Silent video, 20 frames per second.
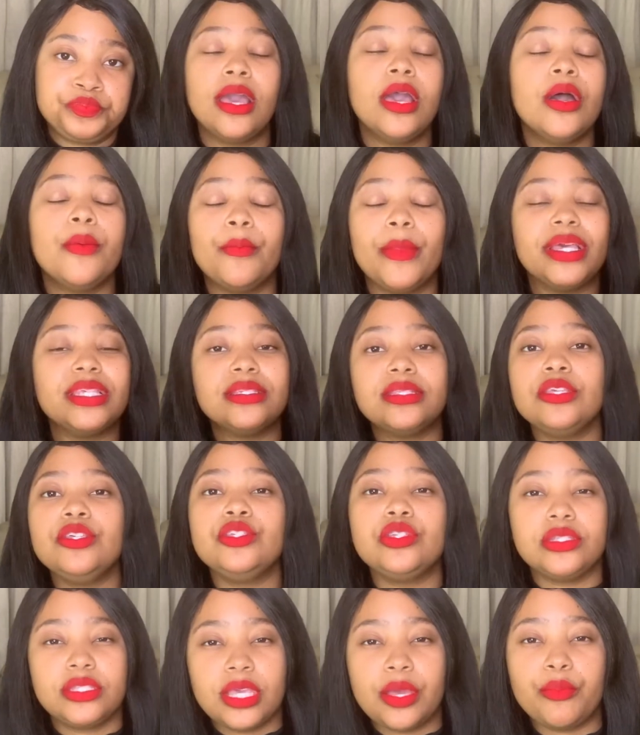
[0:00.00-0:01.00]
My sister used
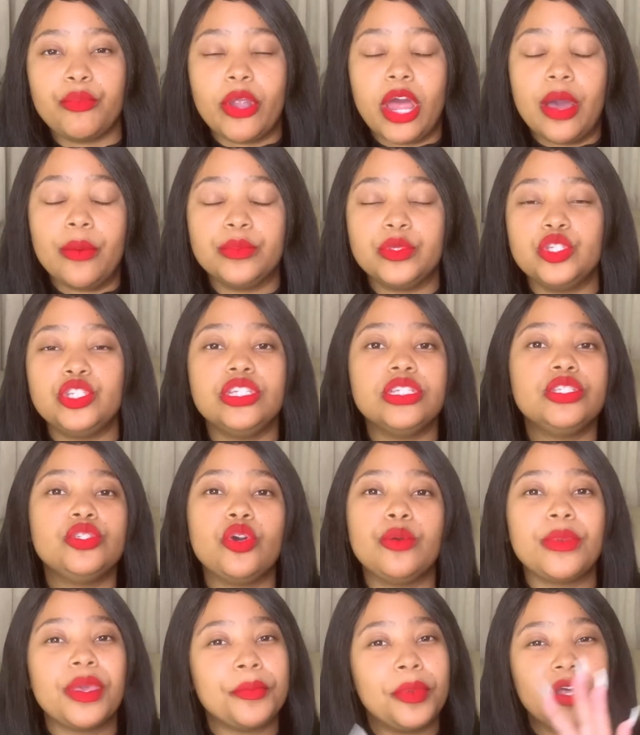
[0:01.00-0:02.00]
to stay in Braam, so just
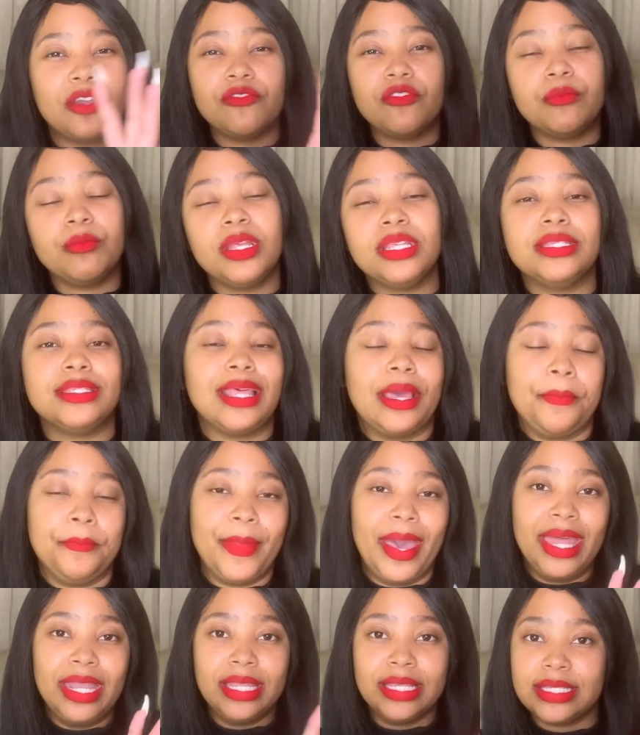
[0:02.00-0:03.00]
told me about a few places like
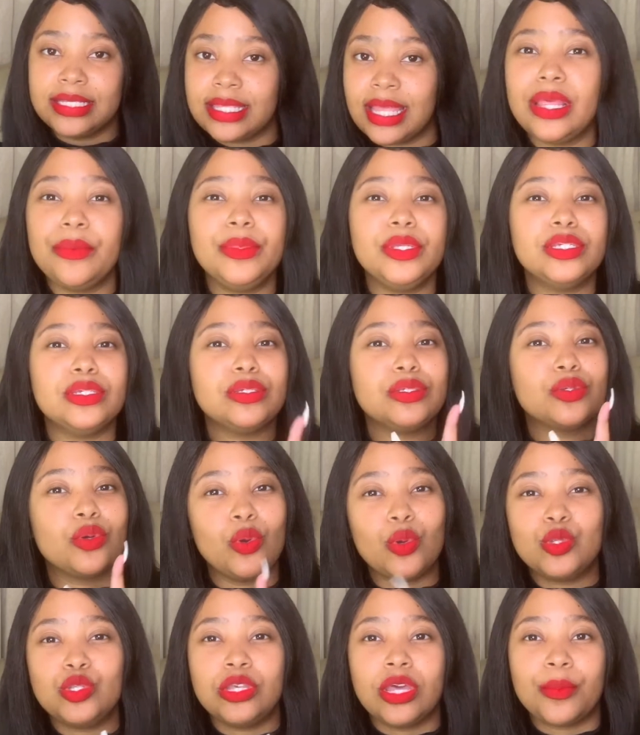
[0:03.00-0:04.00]
Bannister. Let me just
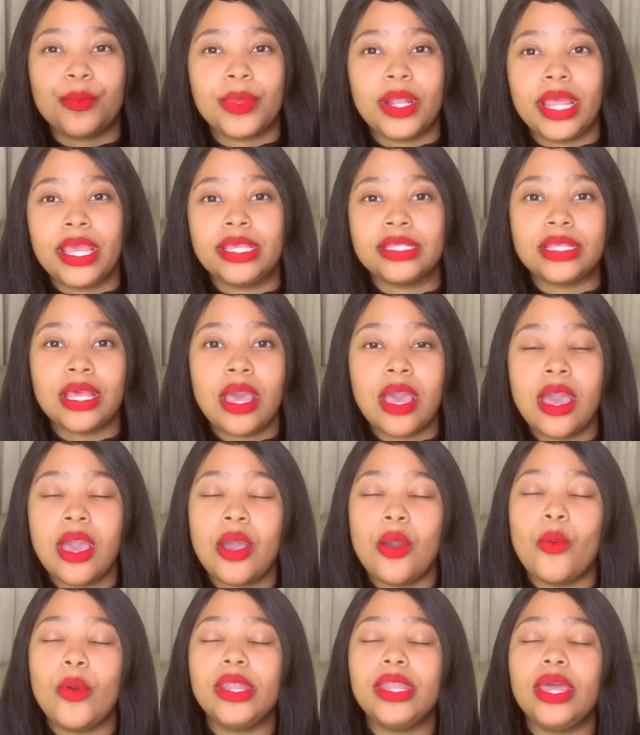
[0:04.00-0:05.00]
go to that place.
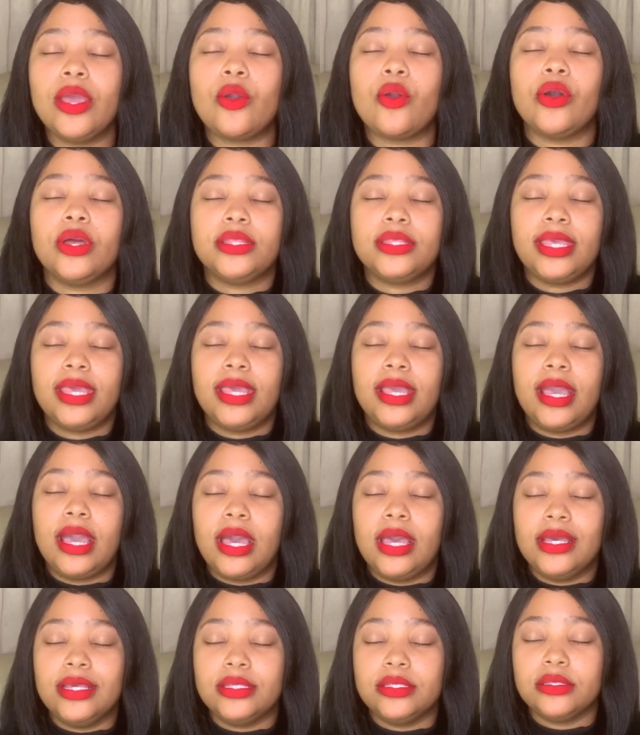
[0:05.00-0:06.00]
When I got there,
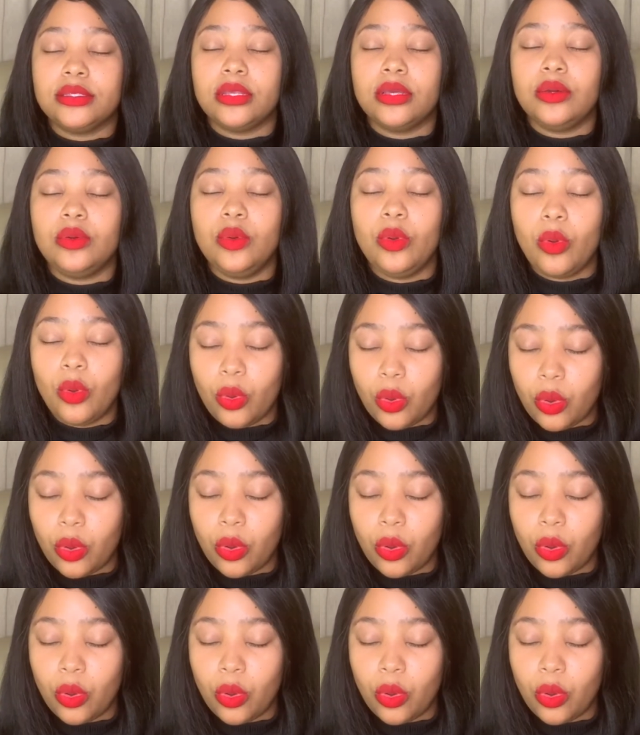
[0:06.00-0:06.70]
guys, ooh,